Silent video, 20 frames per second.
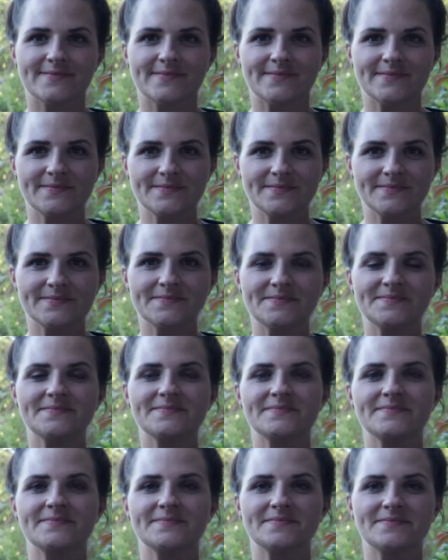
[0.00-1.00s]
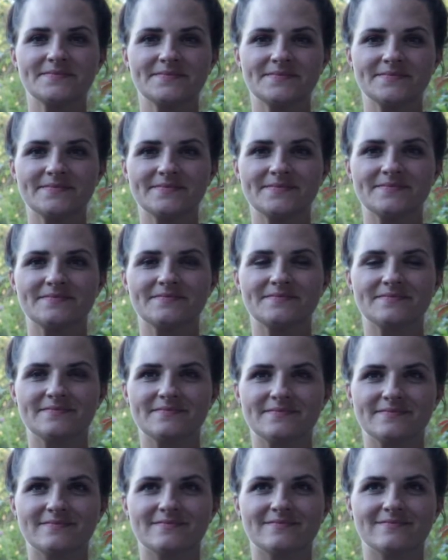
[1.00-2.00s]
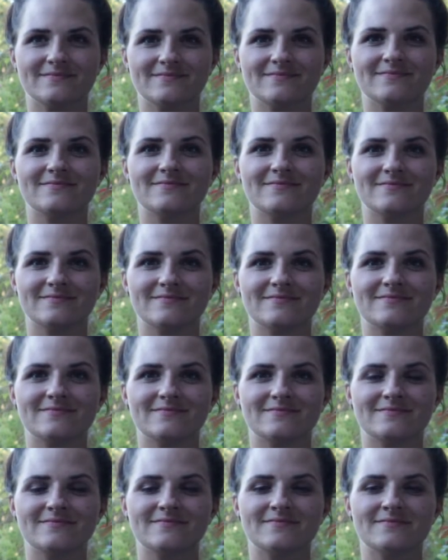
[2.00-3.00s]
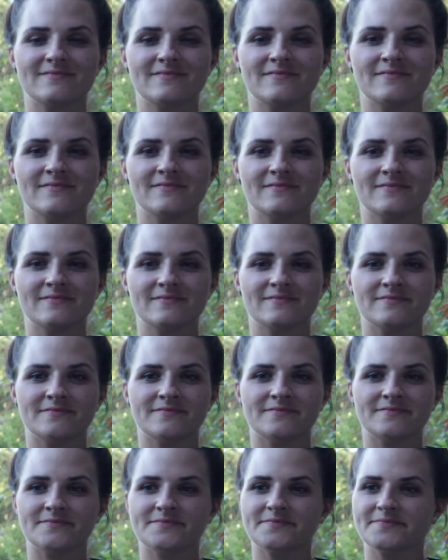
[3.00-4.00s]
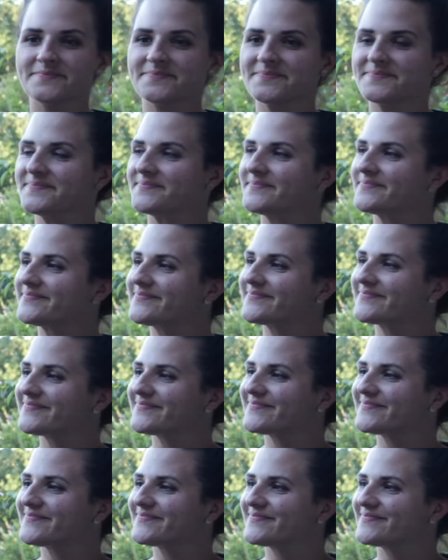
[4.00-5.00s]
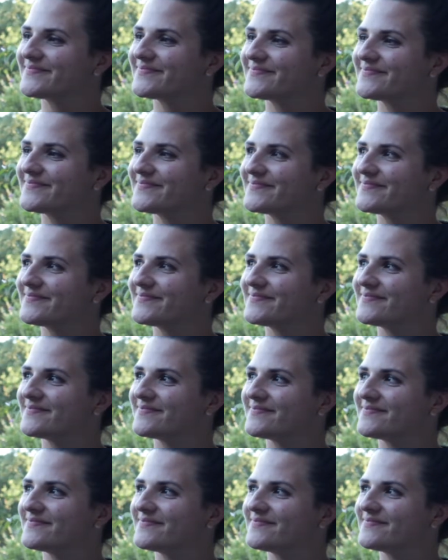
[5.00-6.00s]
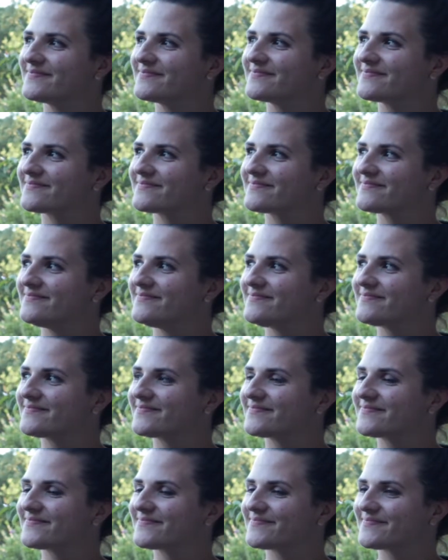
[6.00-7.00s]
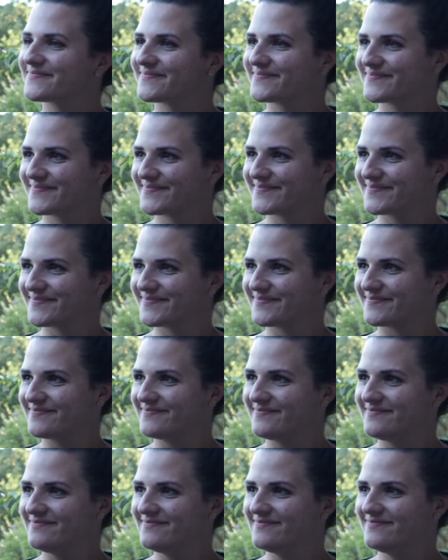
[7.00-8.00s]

This person isn't speaking.